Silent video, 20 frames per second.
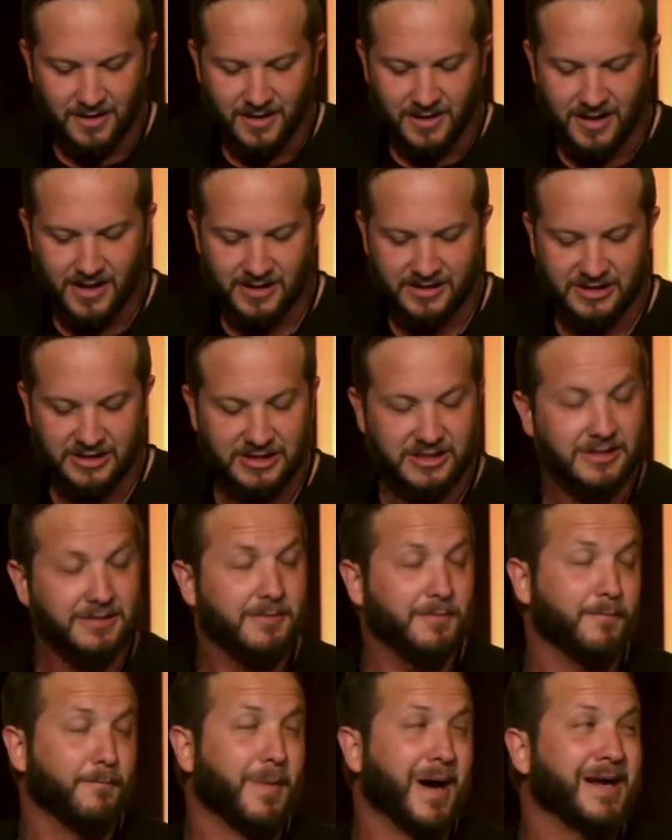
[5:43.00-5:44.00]
It
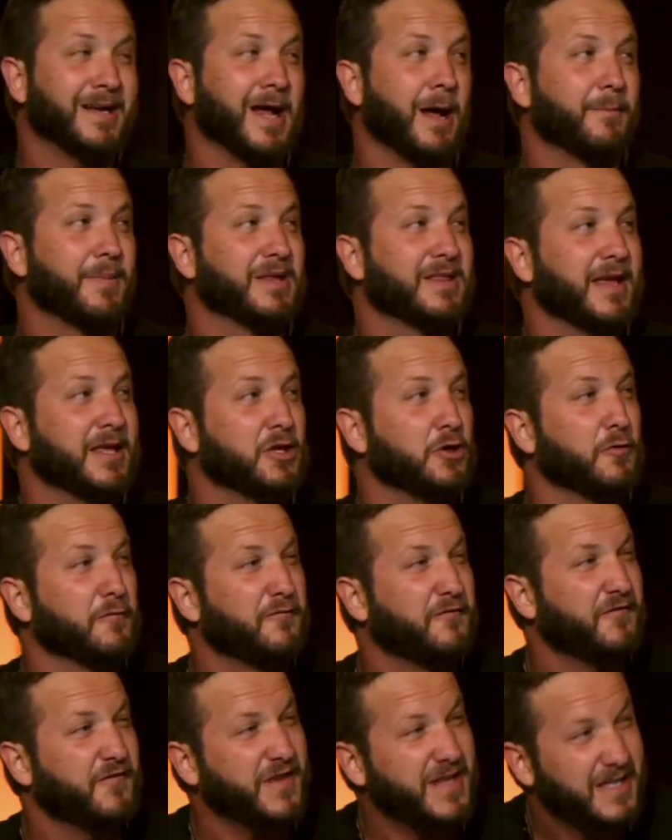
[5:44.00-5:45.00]
might not be that you
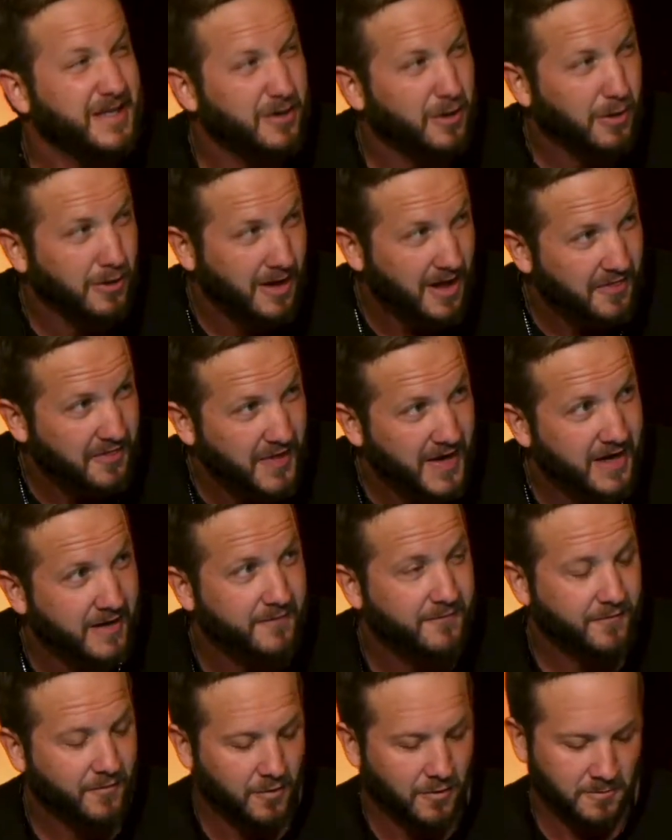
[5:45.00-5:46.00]
feel
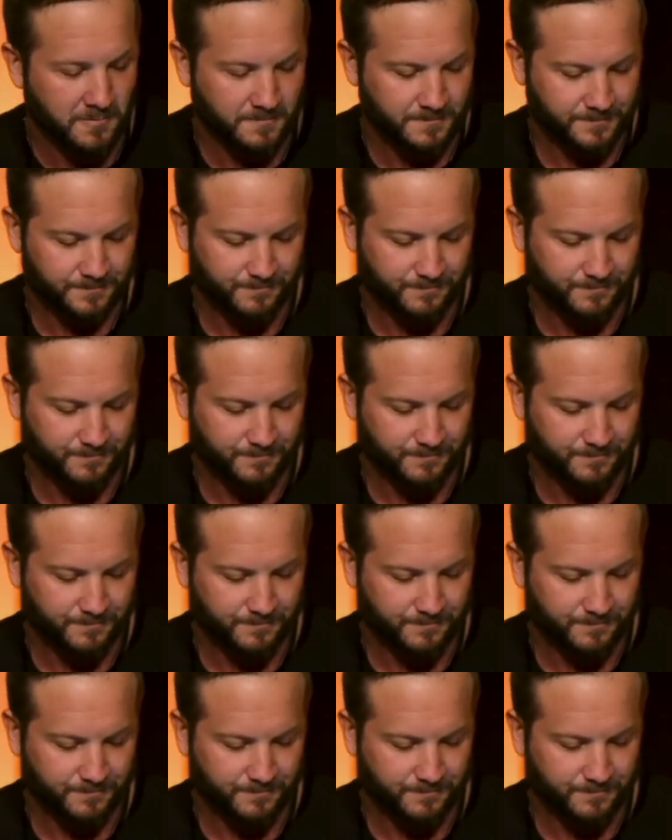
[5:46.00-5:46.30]
thankful,